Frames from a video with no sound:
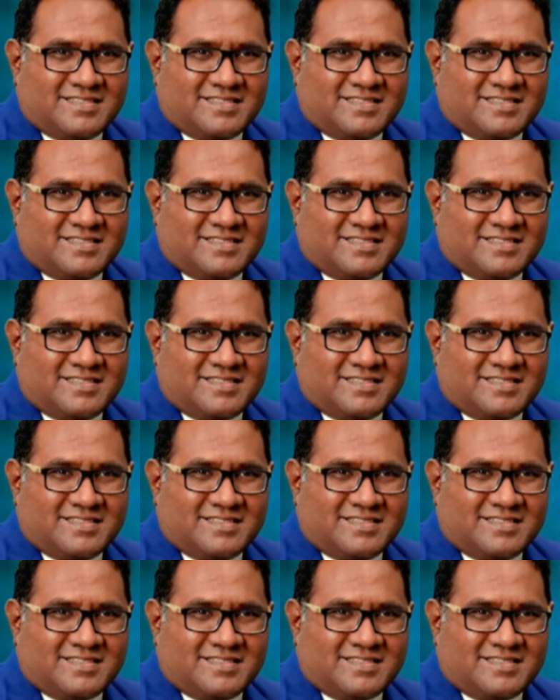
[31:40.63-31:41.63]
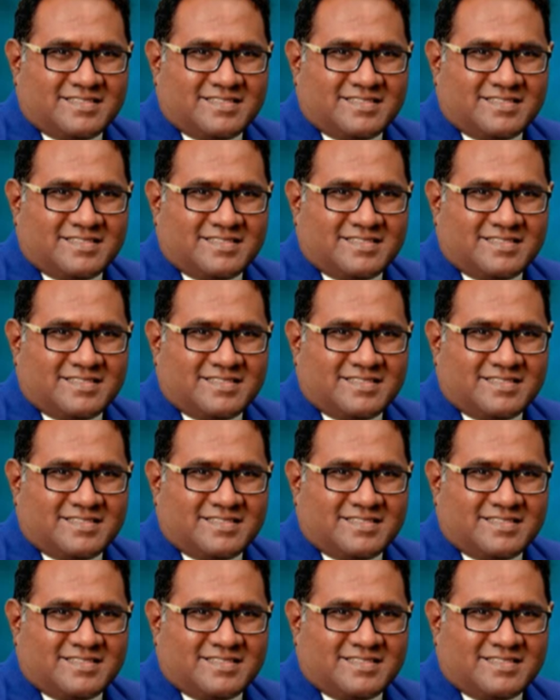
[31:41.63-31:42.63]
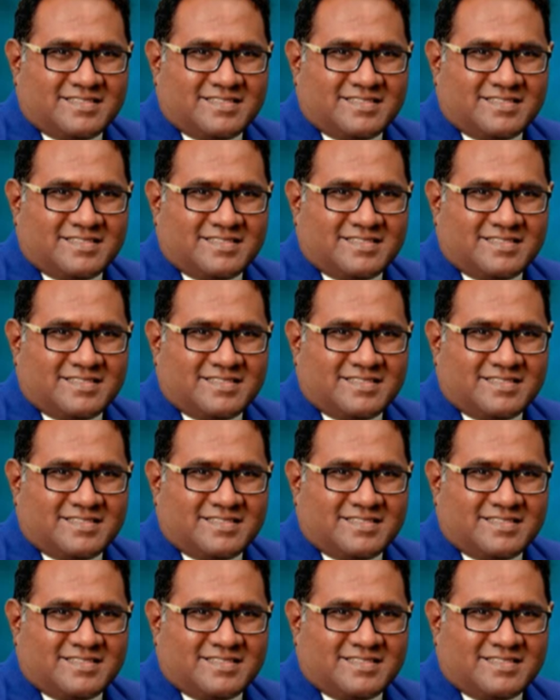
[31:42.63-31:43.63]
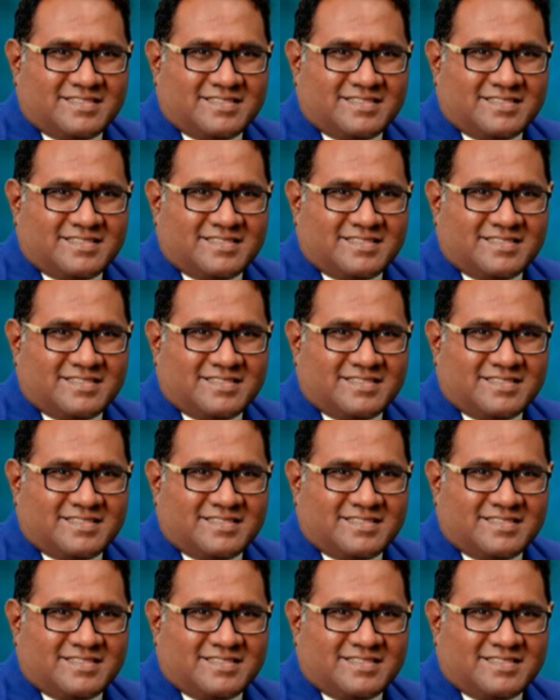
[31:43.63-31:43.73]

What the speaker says: The face doesn't move, so there is nothing to read.